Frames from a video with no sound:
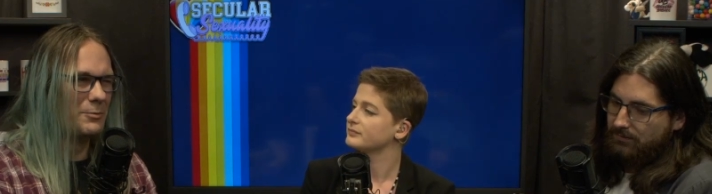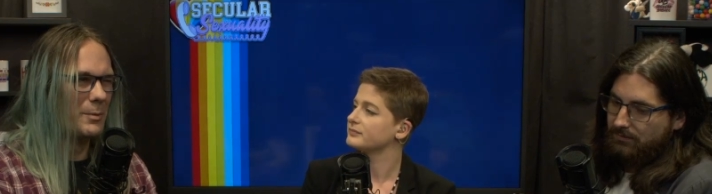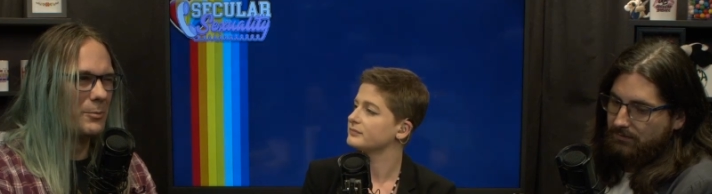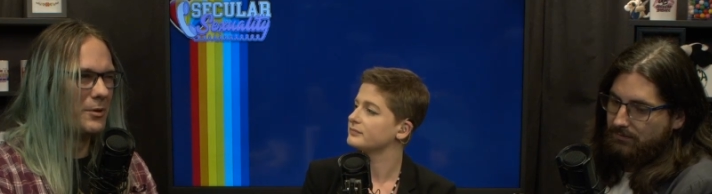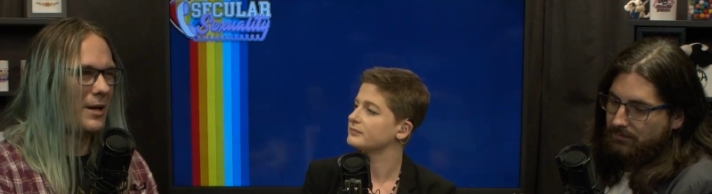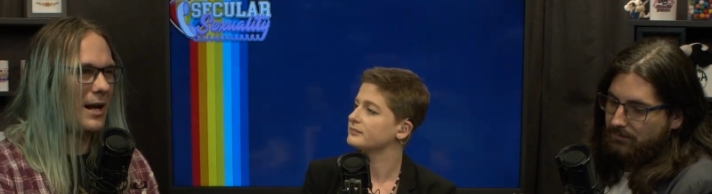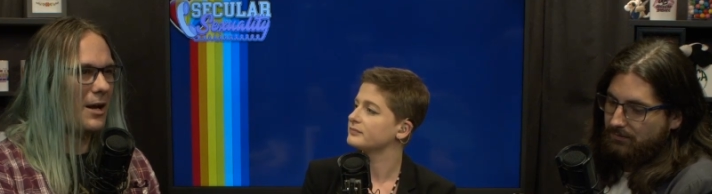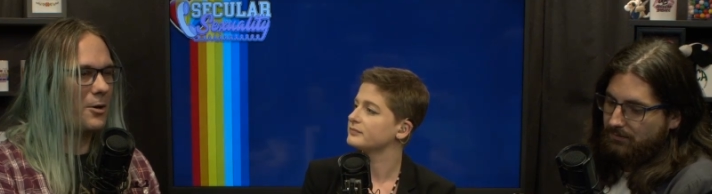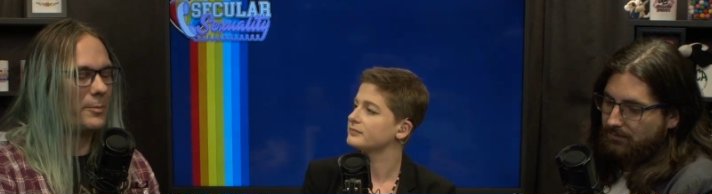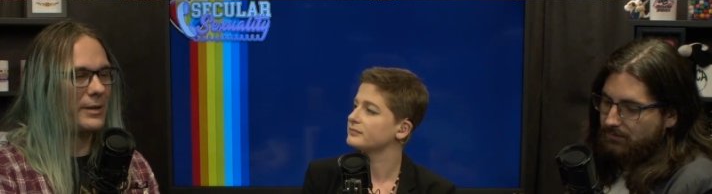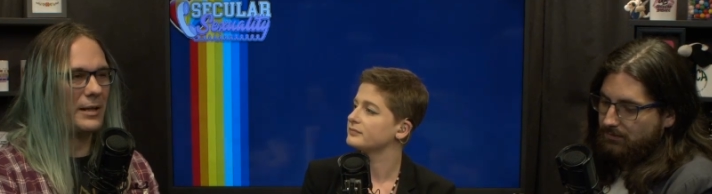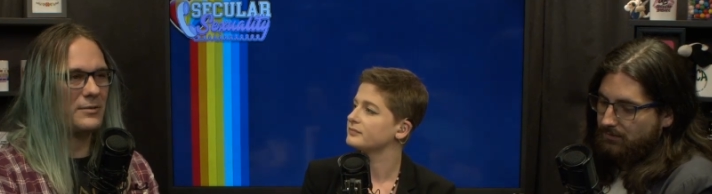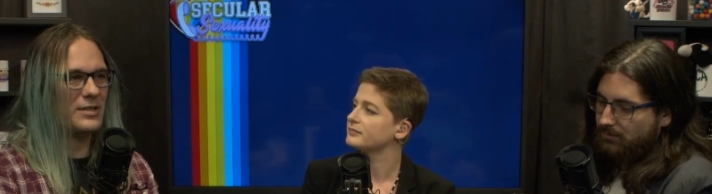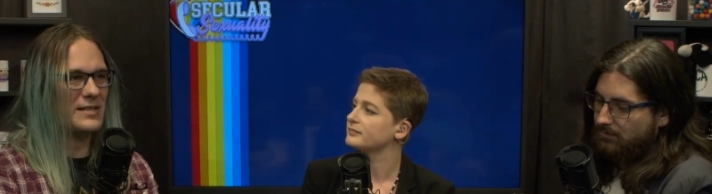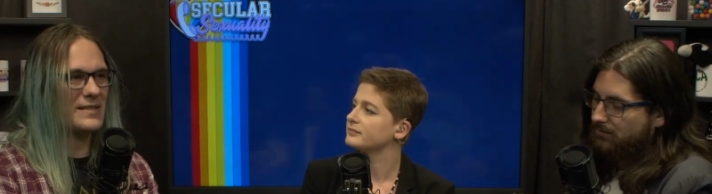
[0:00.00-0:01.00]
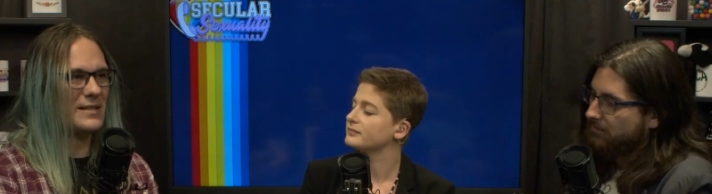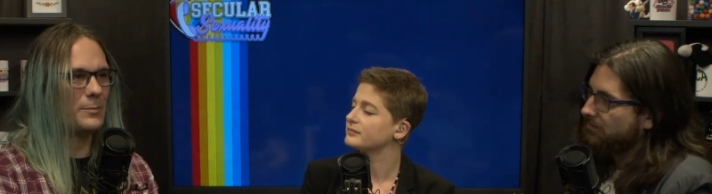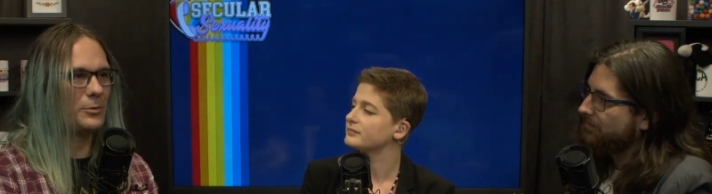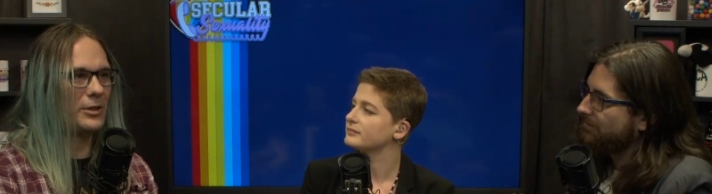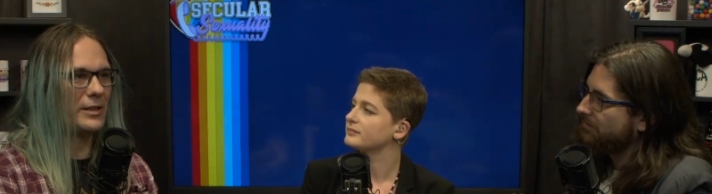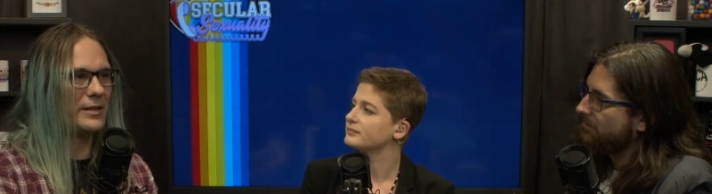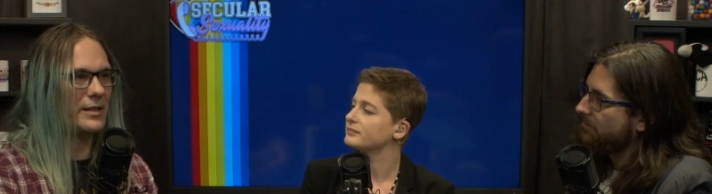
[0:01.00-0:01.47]
Speaker 1: even remember how, but I just
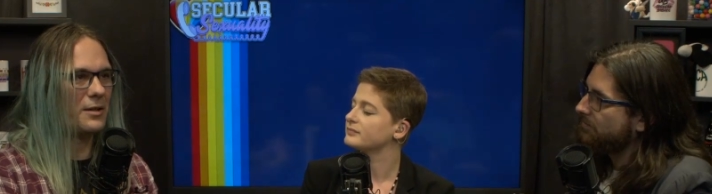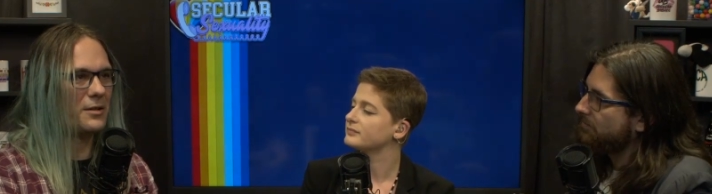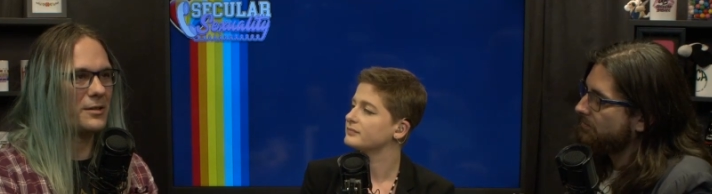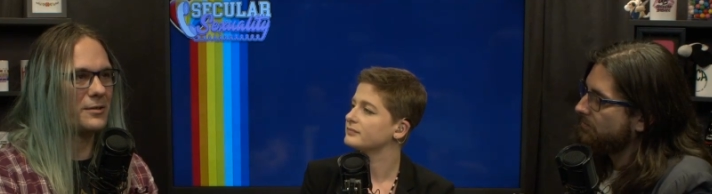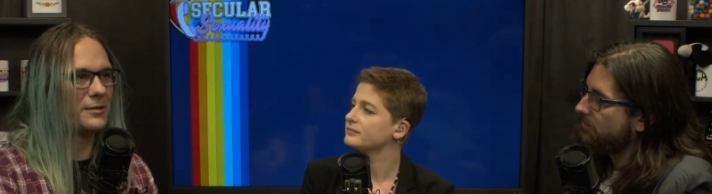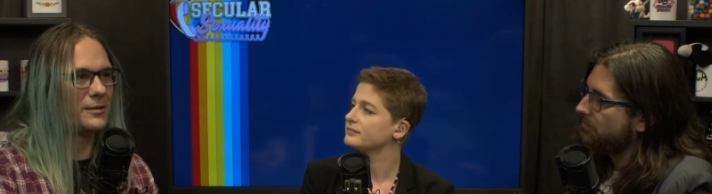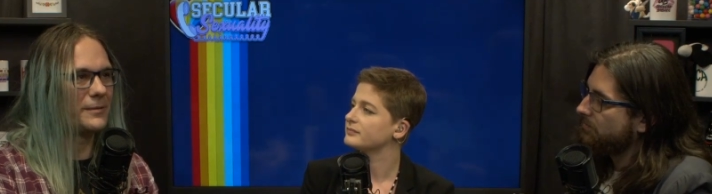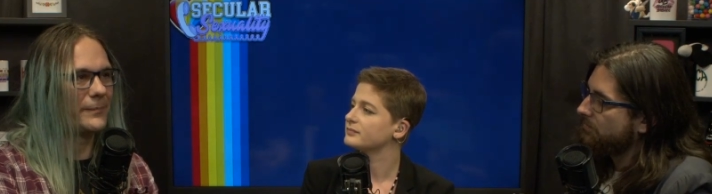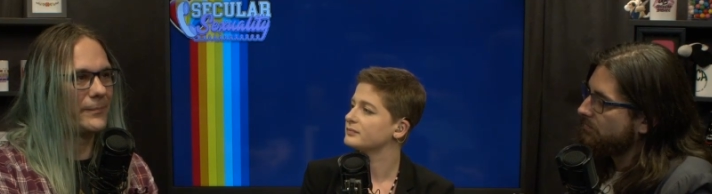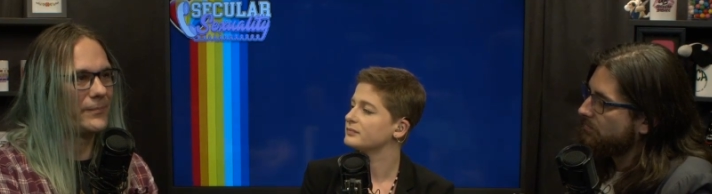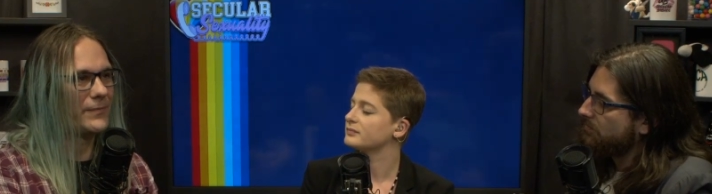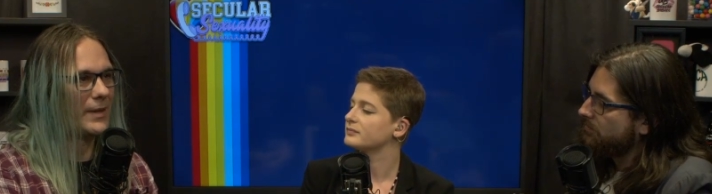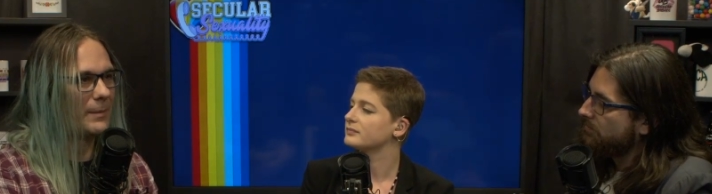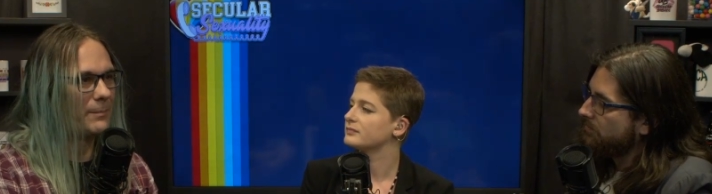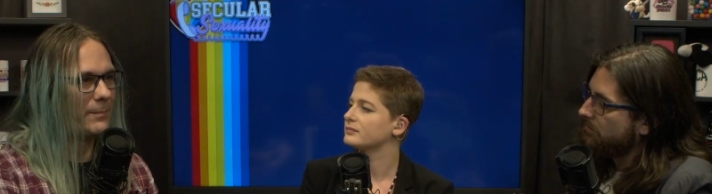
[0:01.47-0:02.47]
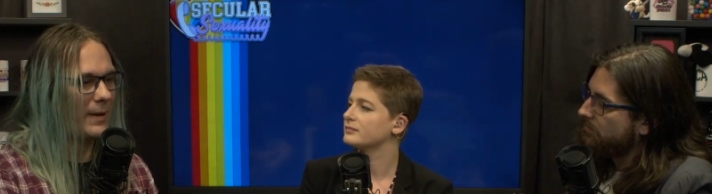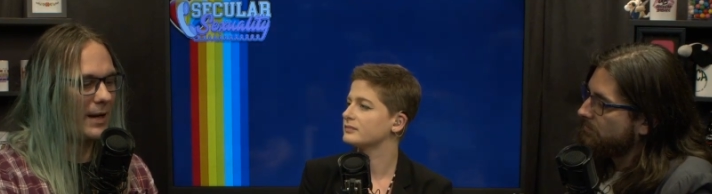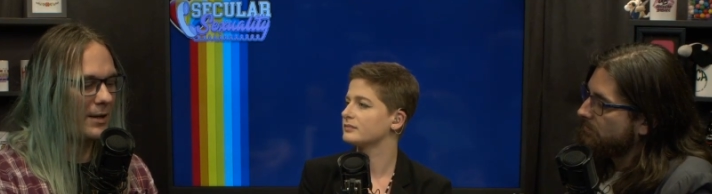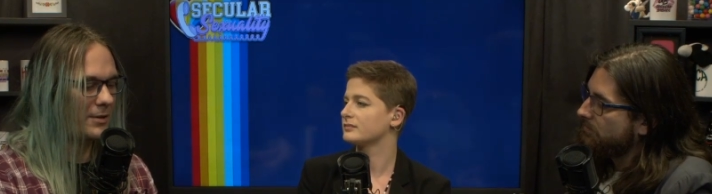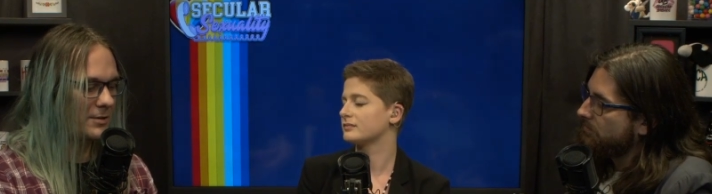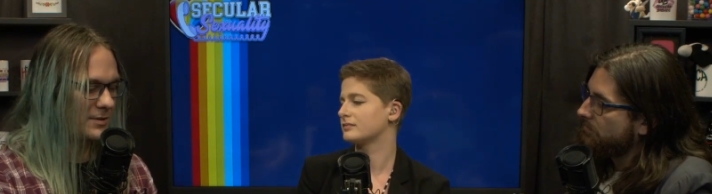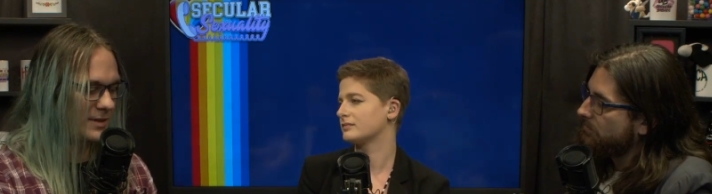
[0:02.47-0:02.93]
stumbled on an article
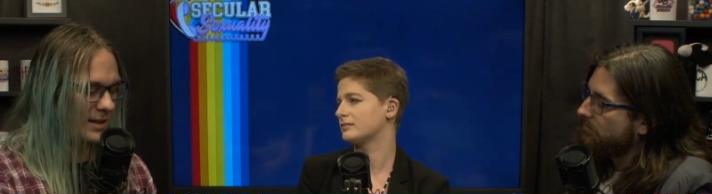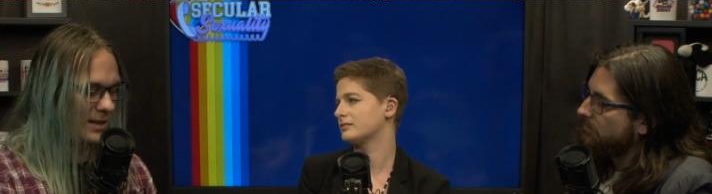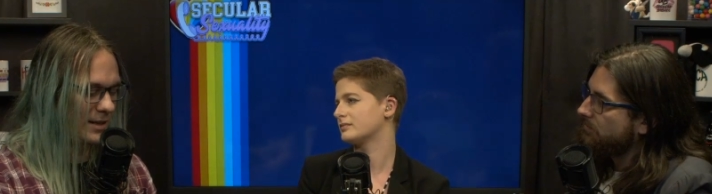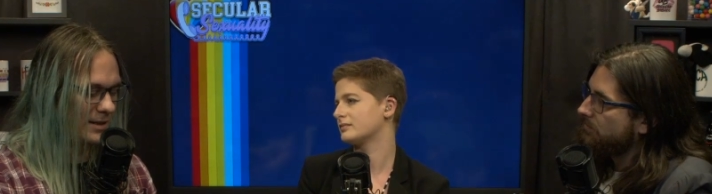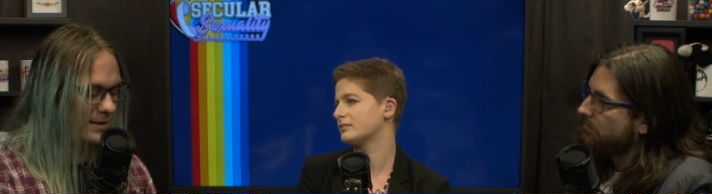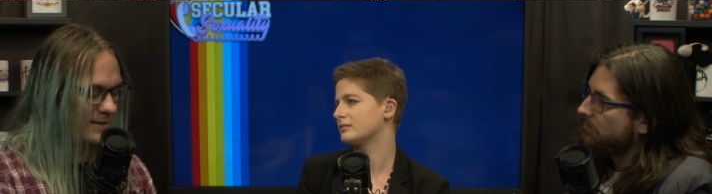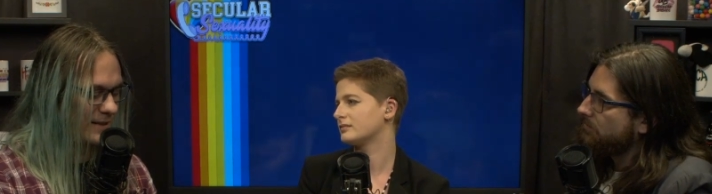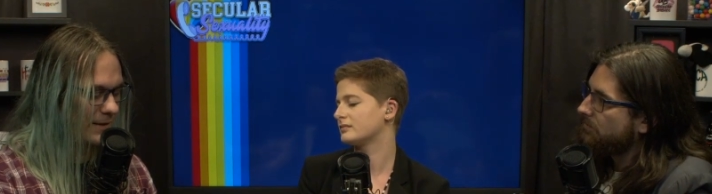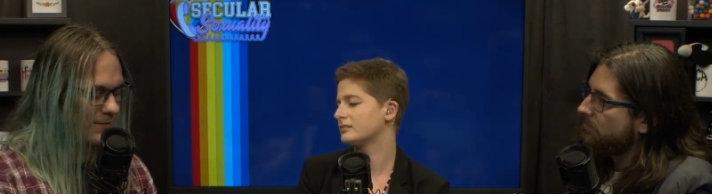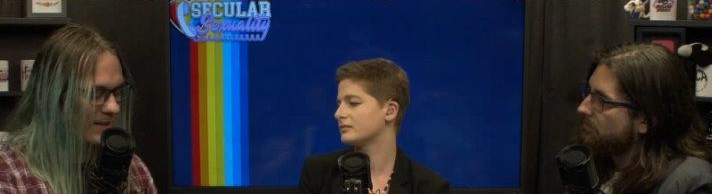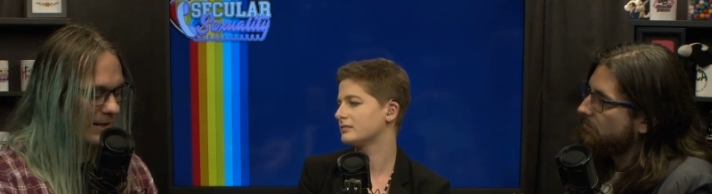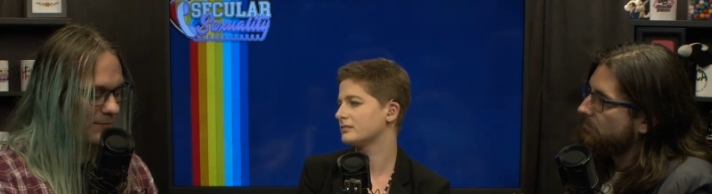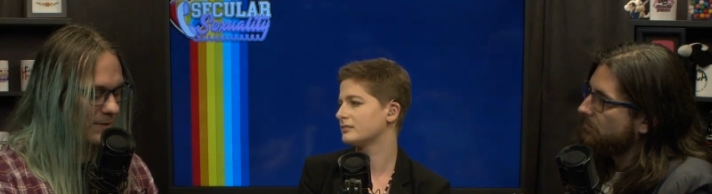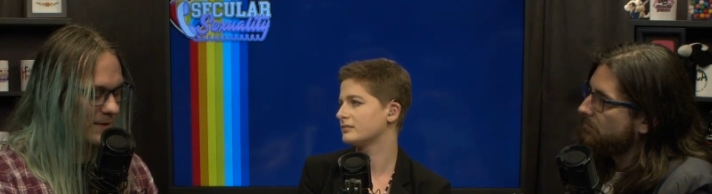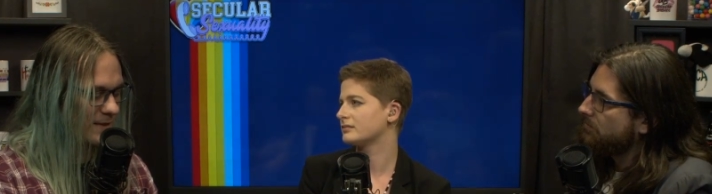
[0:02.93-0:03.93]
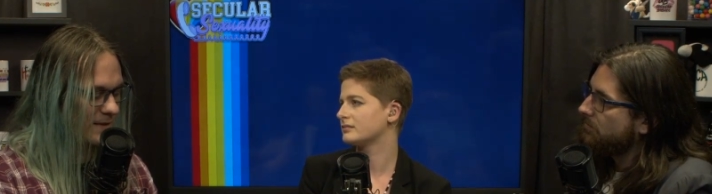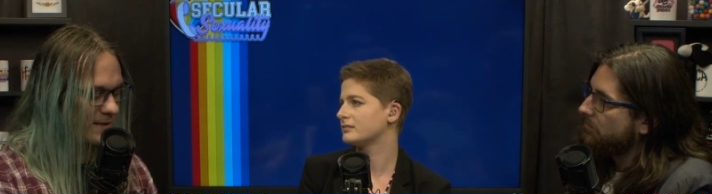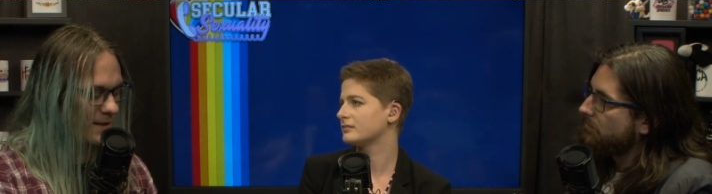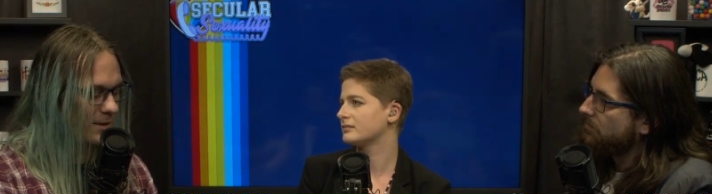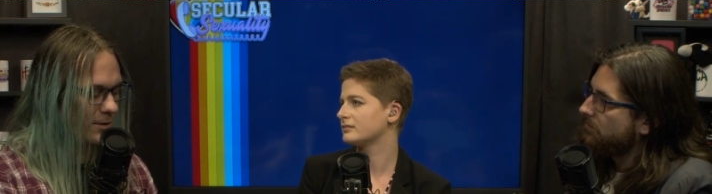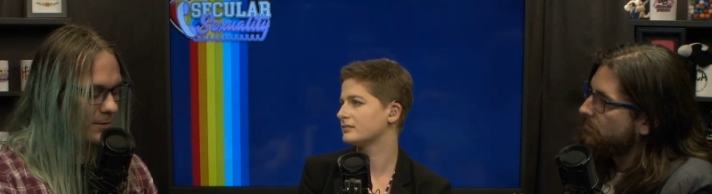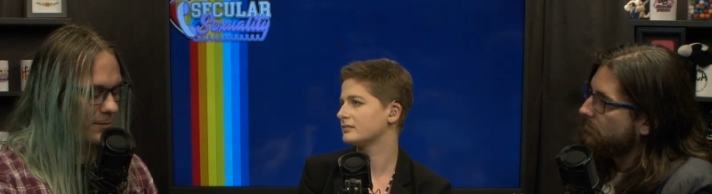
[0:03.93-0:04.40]
about uh, the city of San
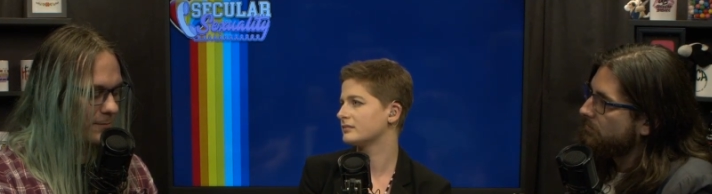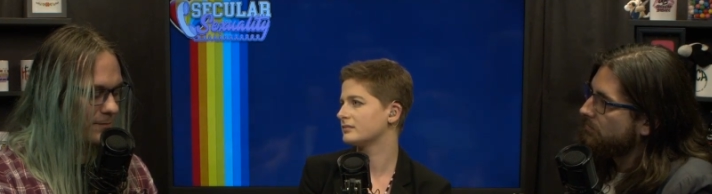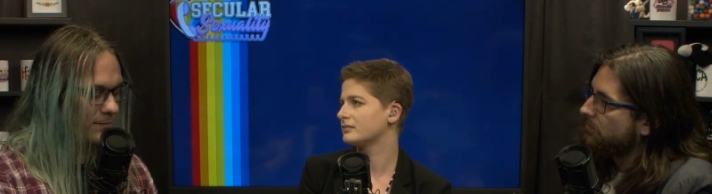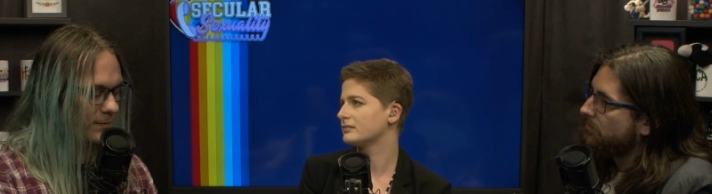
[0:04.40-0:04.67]
Francisco